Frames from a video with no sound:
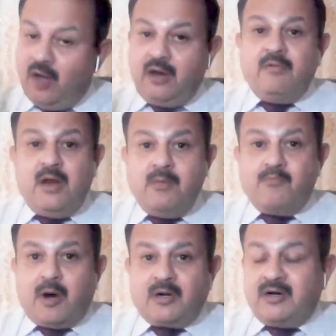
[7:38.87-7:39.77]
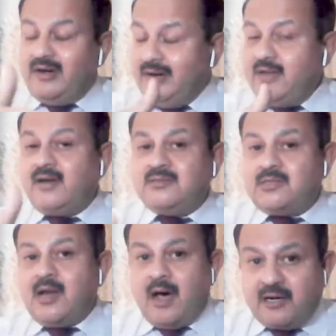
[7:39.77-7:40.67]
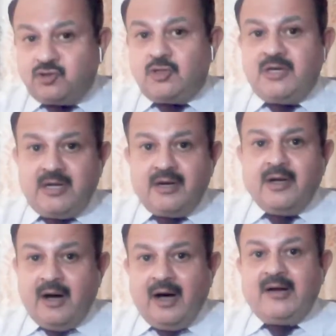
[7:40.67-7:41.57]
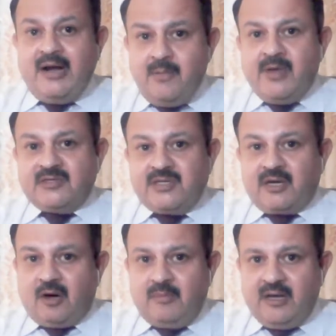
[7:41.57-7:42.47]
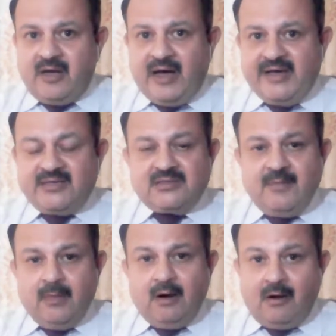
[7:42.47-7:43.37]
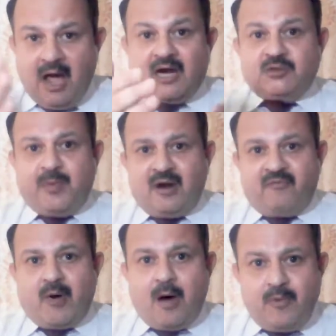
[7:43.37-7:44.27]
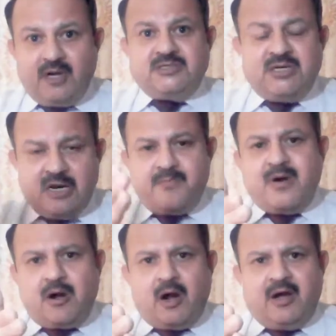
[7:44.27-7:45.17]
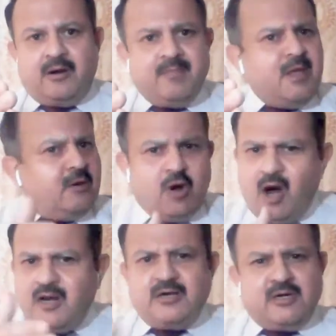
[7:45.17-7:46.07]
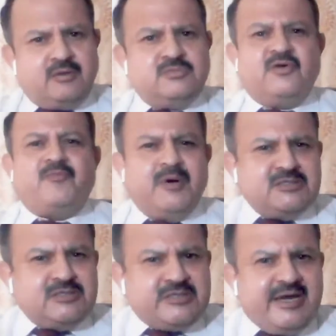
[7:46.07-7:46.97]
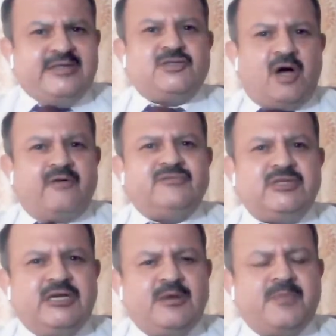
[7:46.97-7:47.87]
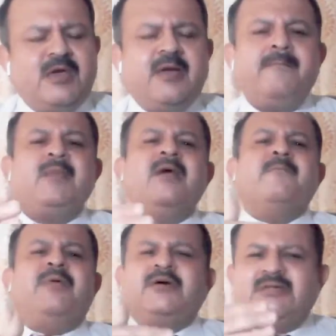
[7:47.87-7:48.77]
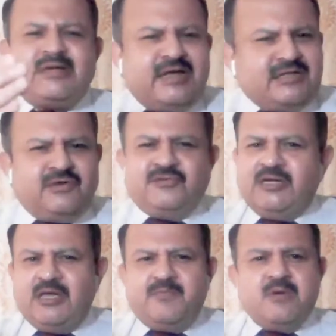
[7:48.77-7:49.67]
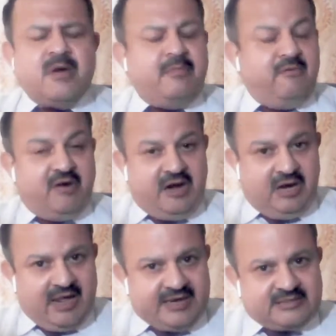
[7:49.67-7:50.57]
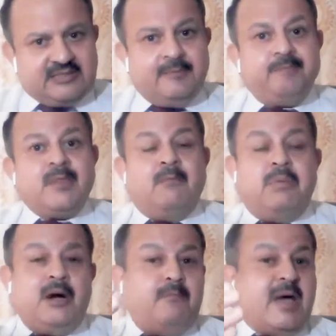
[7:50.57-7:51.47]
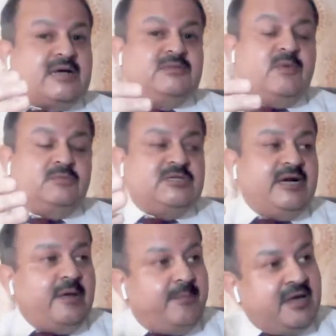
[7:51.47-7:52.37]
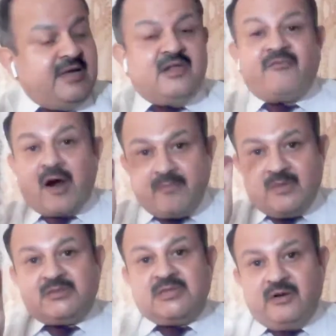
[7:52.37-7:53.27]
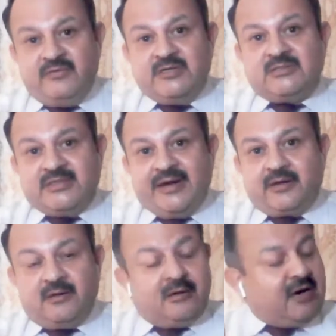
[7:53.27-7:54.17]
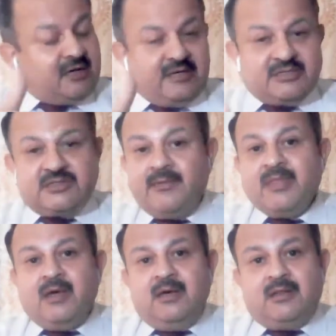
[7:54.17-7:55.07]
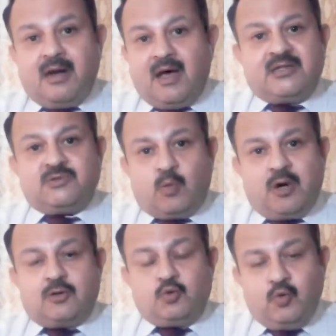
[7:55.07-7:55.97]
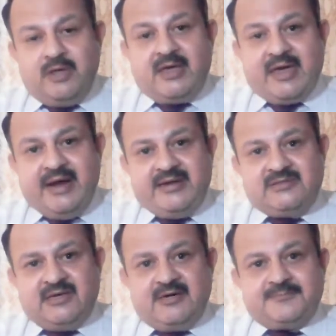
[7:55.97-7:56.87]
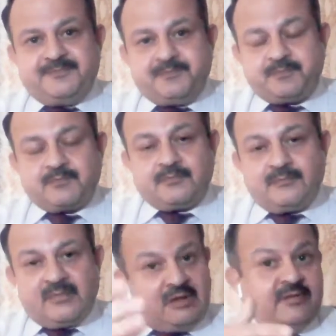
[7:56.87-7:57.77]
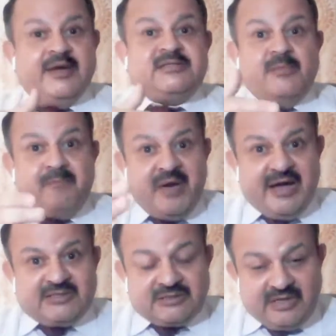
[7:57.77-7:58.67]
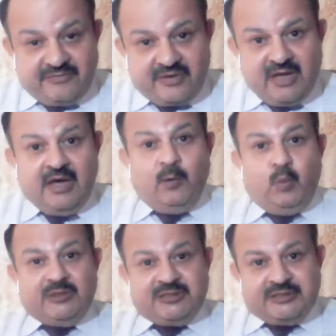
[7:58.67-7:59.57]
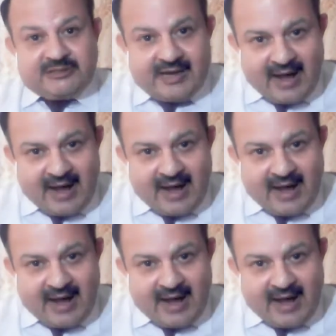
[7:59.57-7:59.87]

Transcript: Very, very important. India is largely an agri-based economy, guys. Large part of population depend on it. Not in terms of percentage of GDP. Percentage of GDP may be very less, but maximum GDP is from the service sector. At least in the last 1 or 2 decades, there is a big shift which is